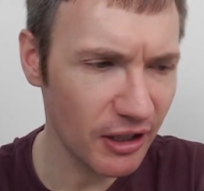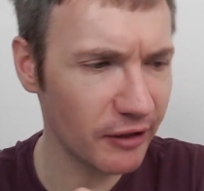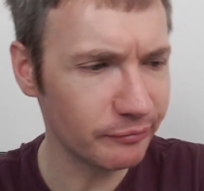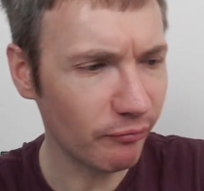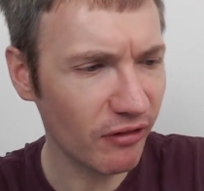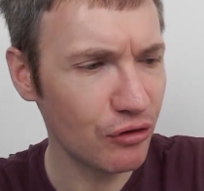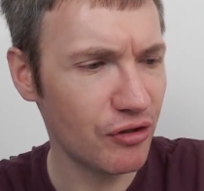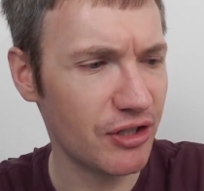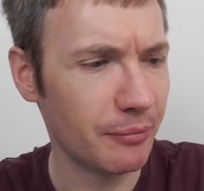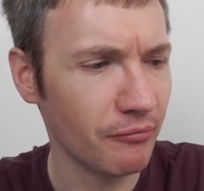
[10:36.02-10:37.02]
know,
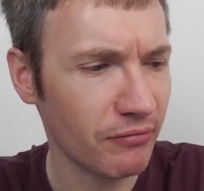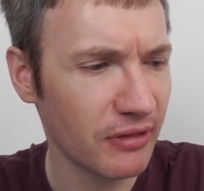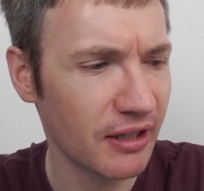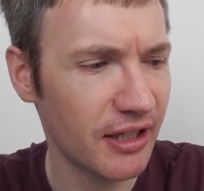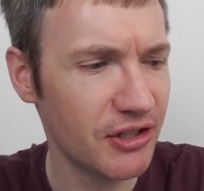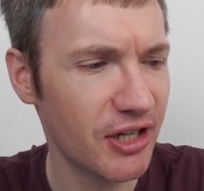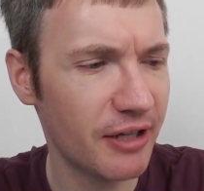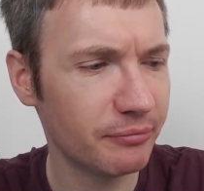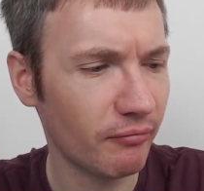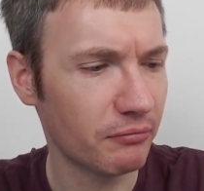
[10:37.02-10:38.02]
interesting. Let's
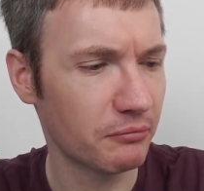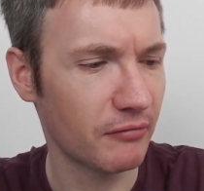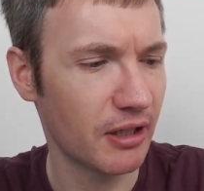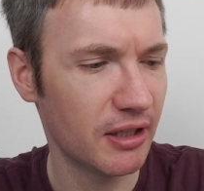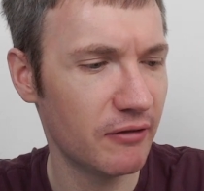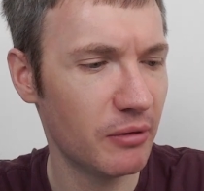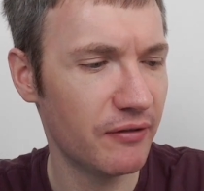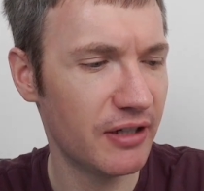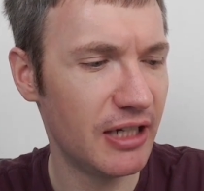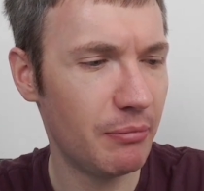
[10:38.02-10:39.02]
give a bit
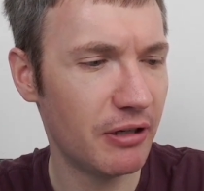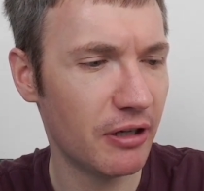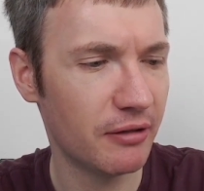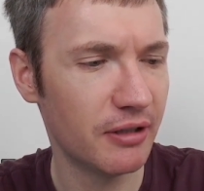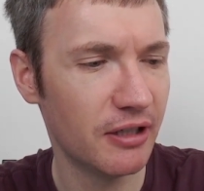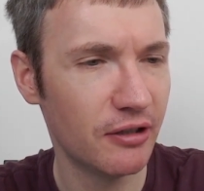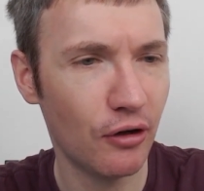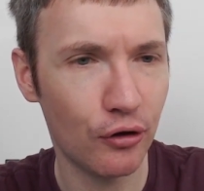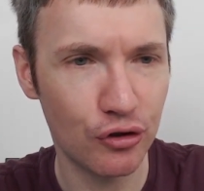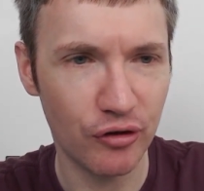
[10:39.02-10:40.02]
of a dip in a
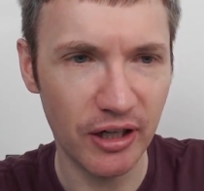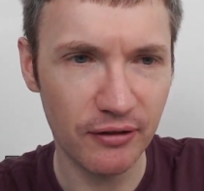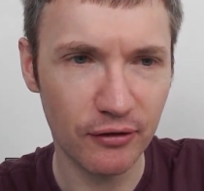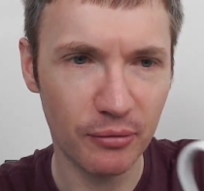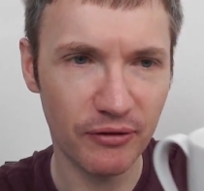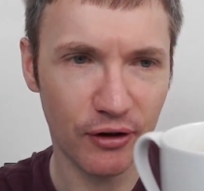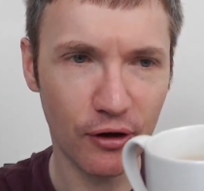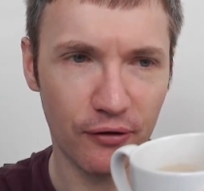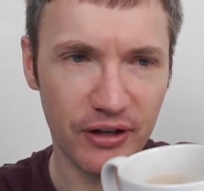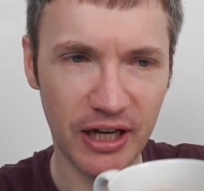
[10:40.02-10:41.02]
hot drink. Got a bit of a
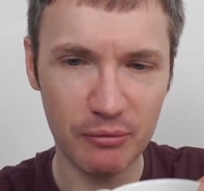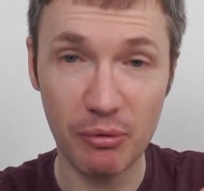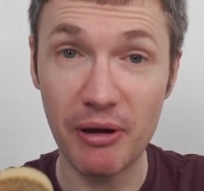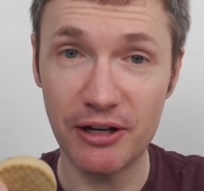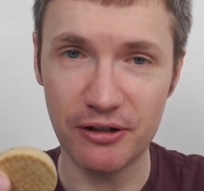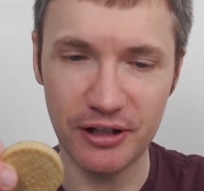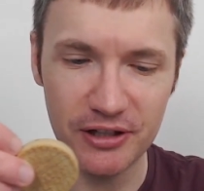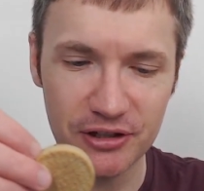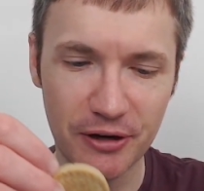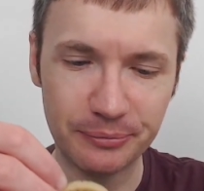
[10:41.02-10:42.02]
coffee I prepared
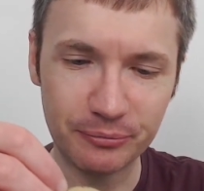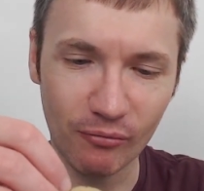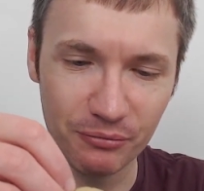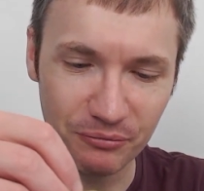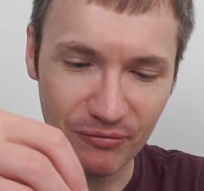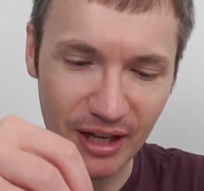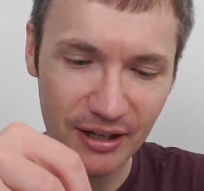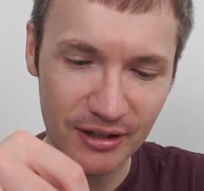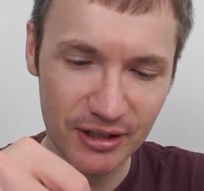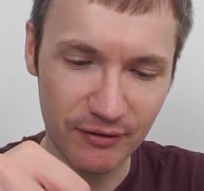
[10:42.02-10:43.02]
earlier, so let's
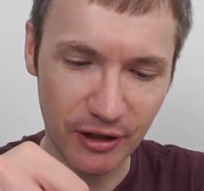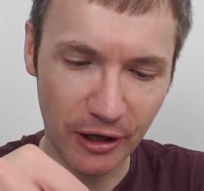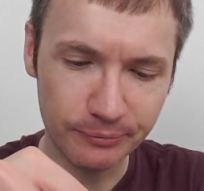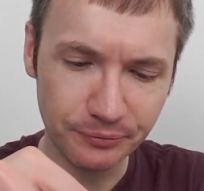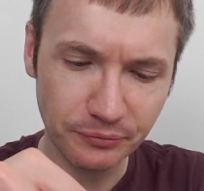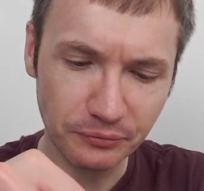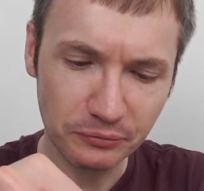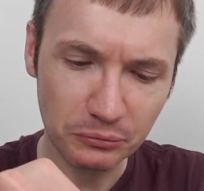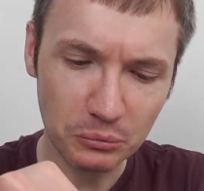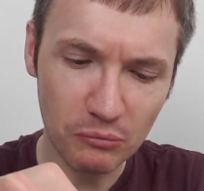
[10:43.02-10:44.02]
give it a go.
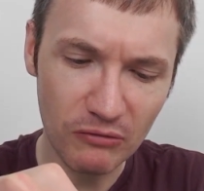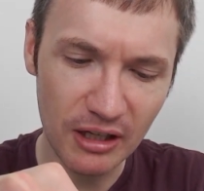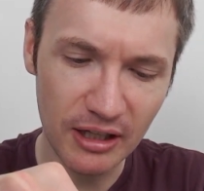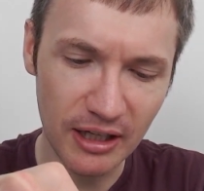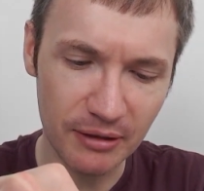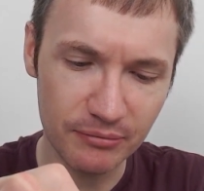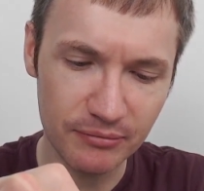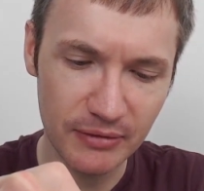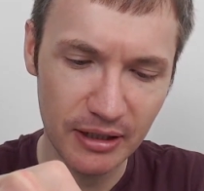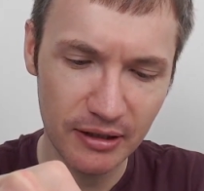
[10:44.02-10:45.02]
Yeah,
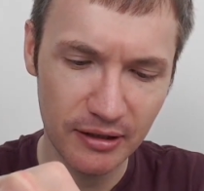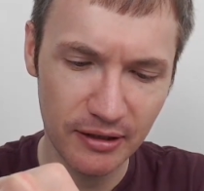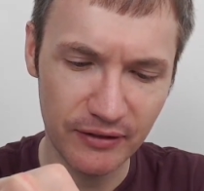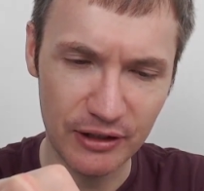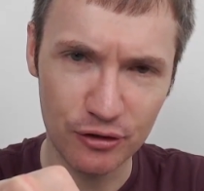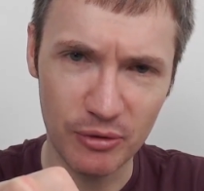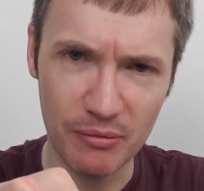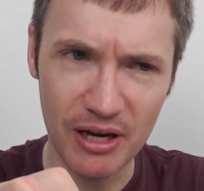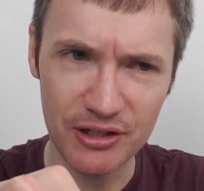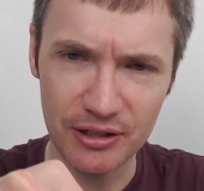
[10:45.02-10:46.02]
I think this will be
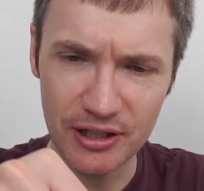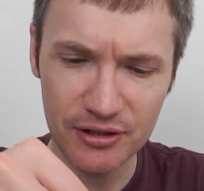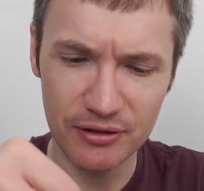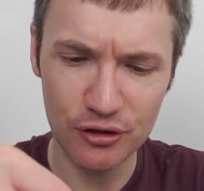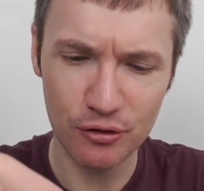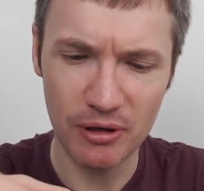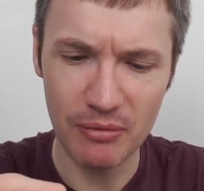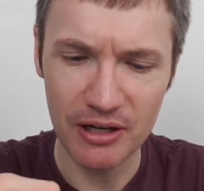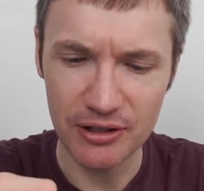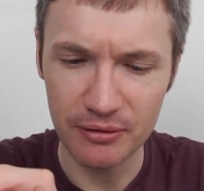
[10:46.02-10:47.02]
amazing. This should be
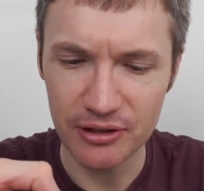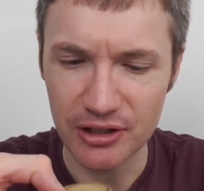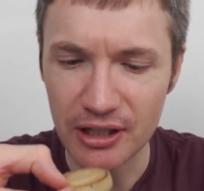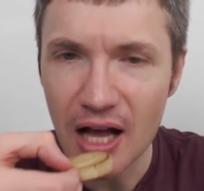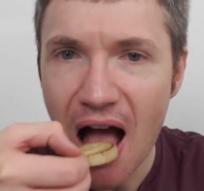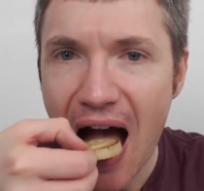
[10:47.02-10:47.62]
amazing. Let's see.